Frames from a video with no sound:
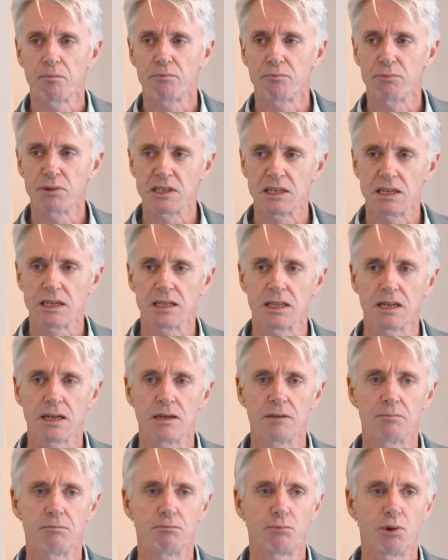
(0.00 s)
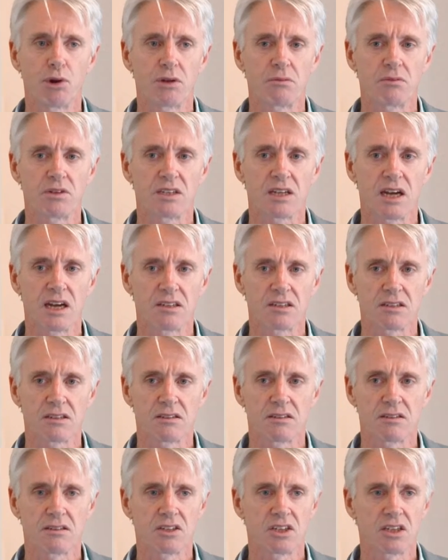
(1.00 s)
particularly point
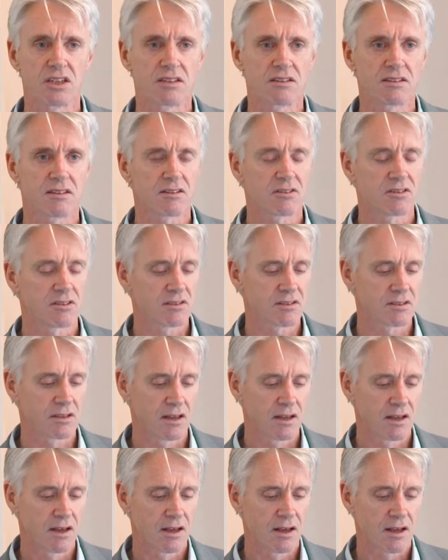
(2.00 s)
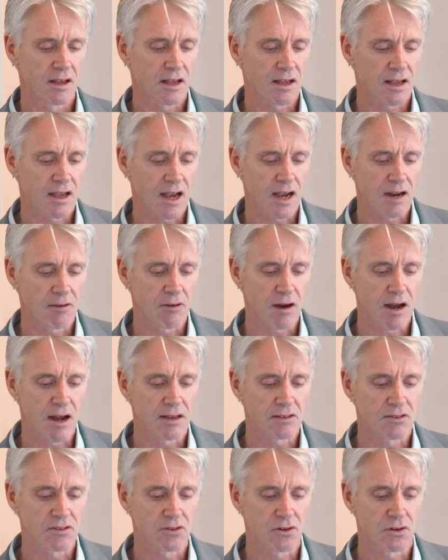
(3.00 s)
mutations in genes such as
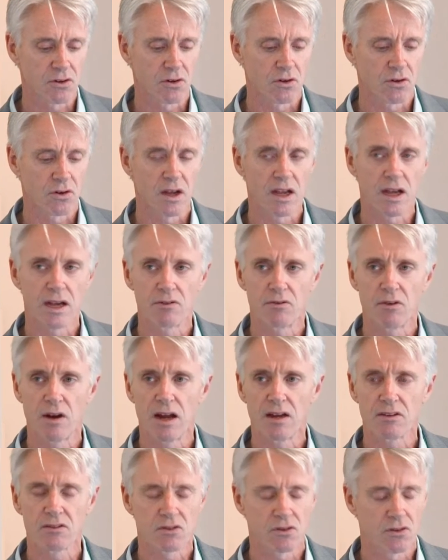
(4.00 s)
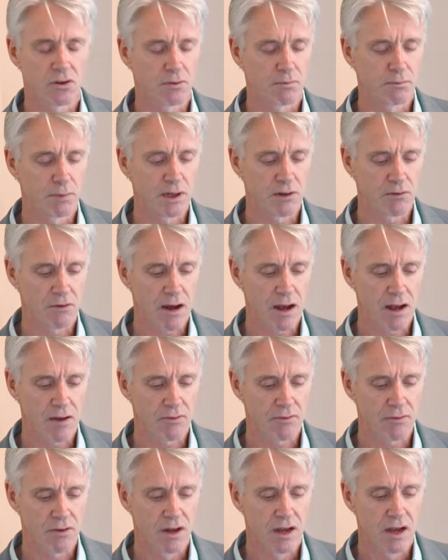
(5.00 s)
KRAS or NRAS or BRAF.
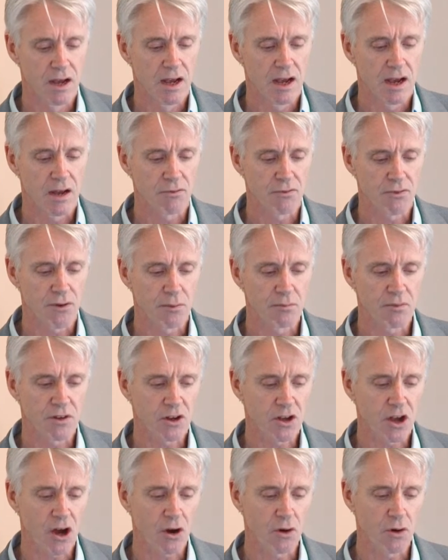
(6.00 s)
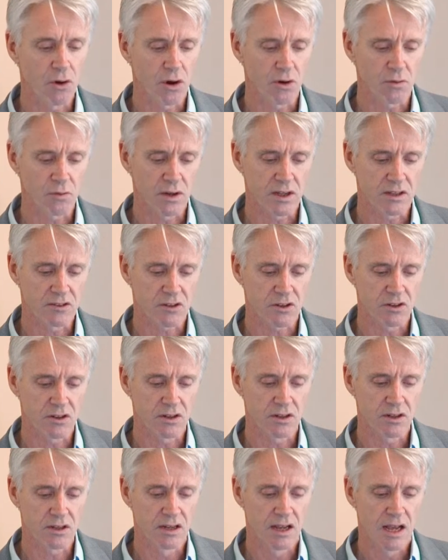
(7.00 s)
And from the cohort, we
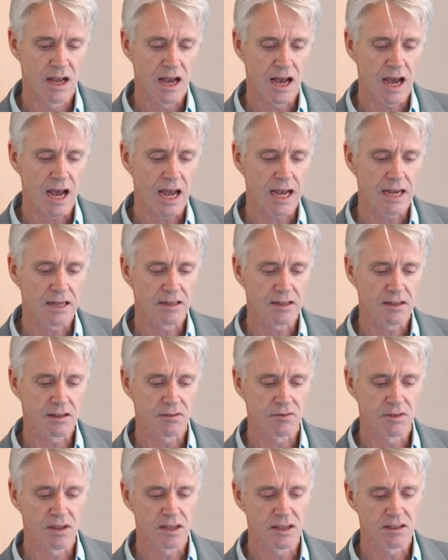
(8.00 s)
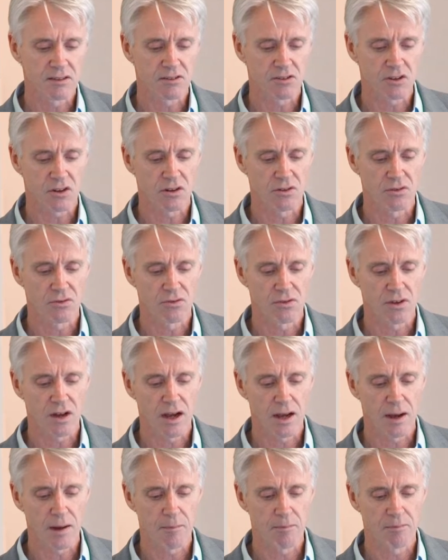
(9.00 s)
excluded 8 of these sort of
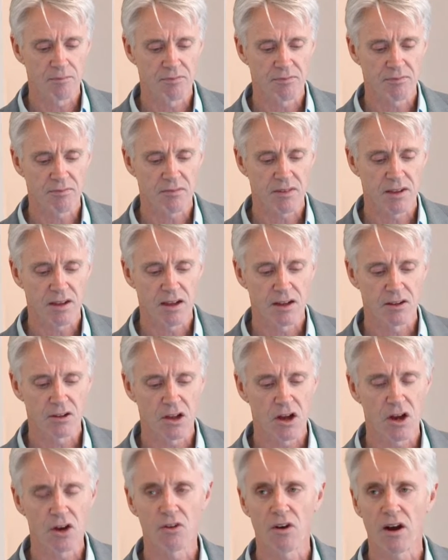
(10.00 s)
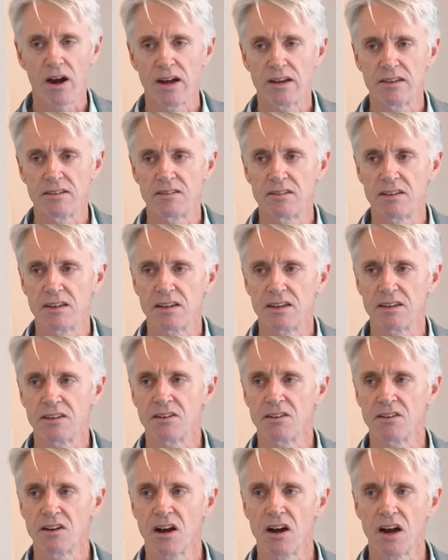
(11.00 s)
low-grades
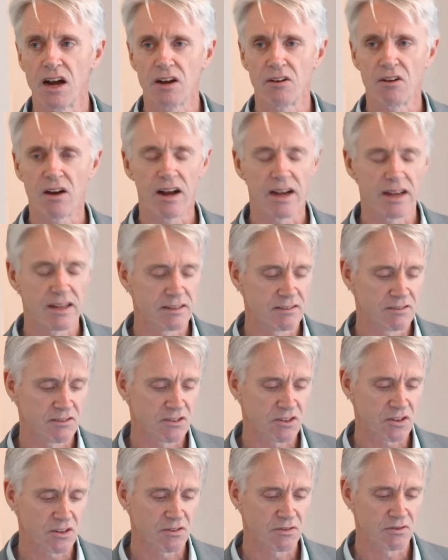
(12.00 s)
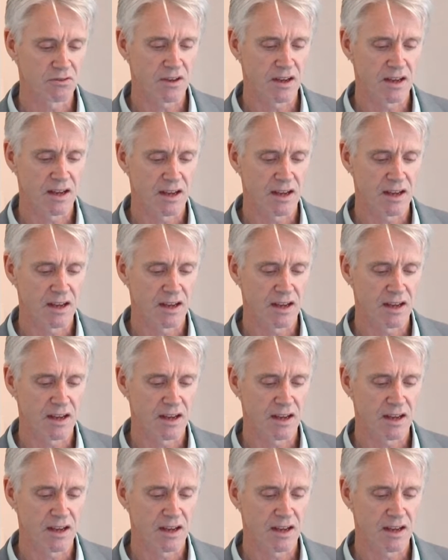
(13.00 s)
in high-grade sort of